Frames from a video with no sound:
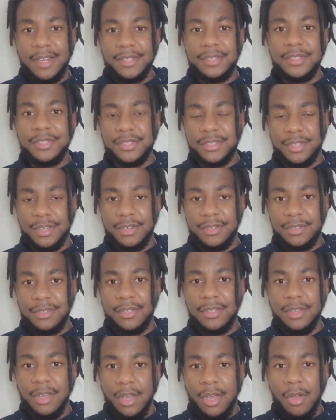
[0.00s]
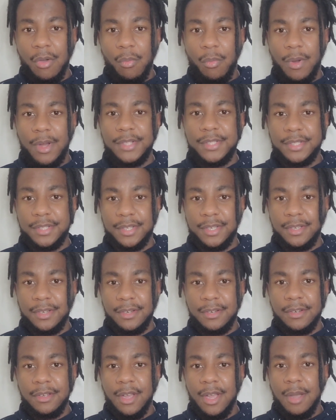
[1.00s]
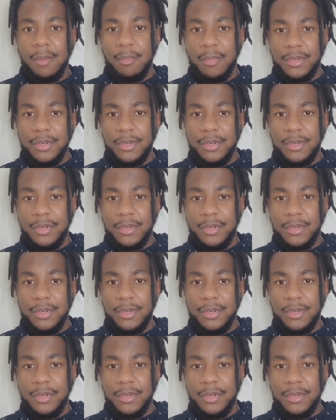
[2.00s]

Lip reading: necessarily want to hear,